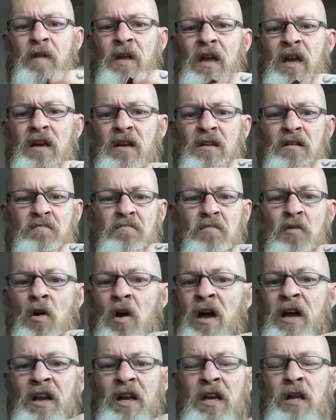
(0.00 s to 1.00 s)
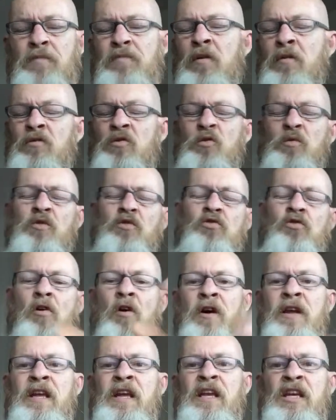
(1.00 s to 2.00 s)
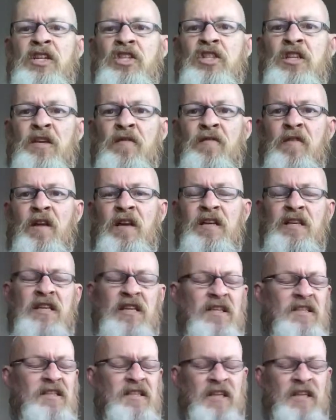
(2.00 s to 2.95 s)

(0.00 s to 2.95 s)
And not had any problems with dry, itchy, flaky